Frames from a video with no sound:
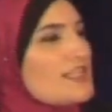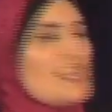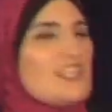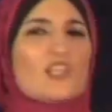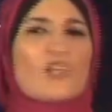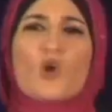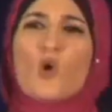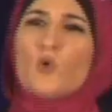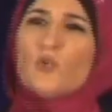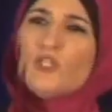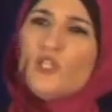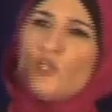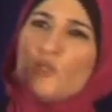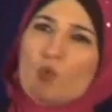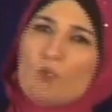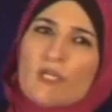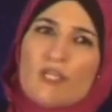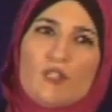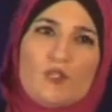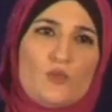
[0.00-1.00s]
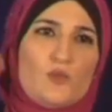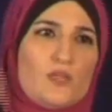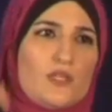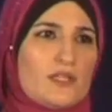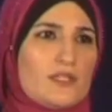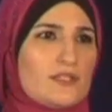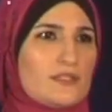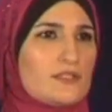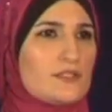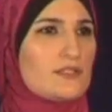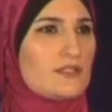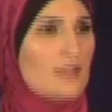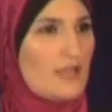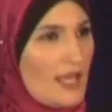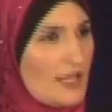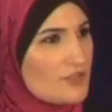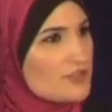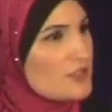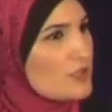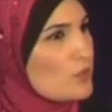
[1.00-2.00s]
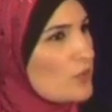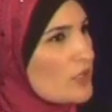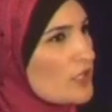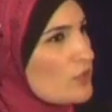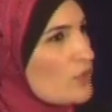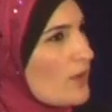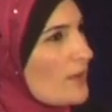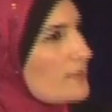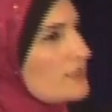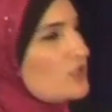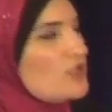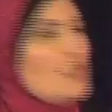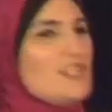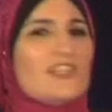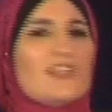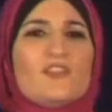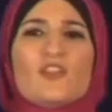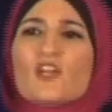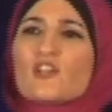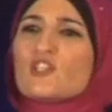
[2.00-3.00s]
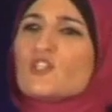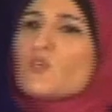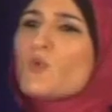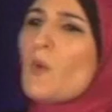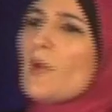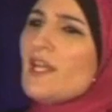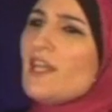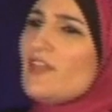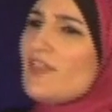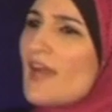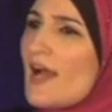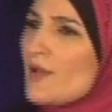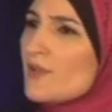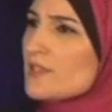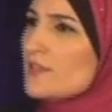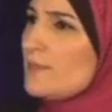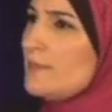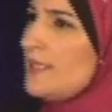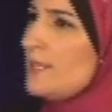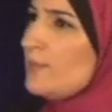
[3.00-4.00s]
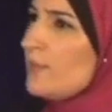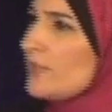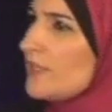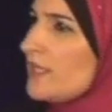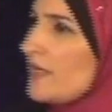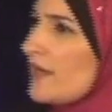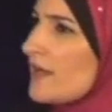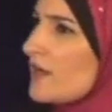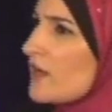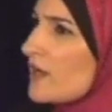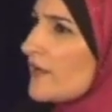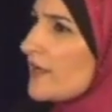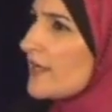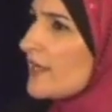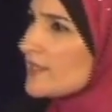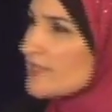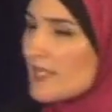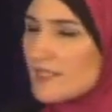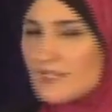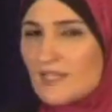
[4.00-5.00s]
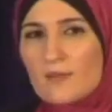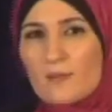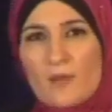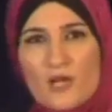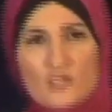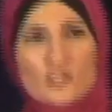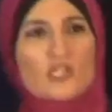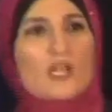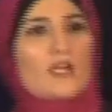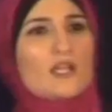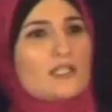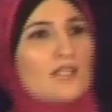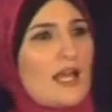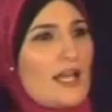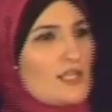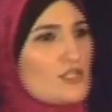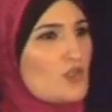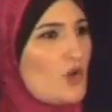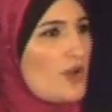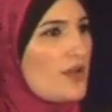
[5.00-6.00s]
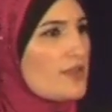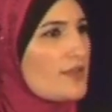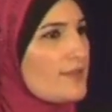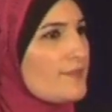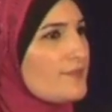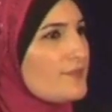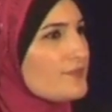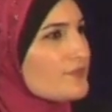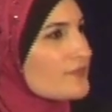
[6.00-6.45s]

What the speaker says: He said, only you can do this. I said, what do you want me to do? He said, there's 20,000 people here at RIS. I said, mashallah, I saw them.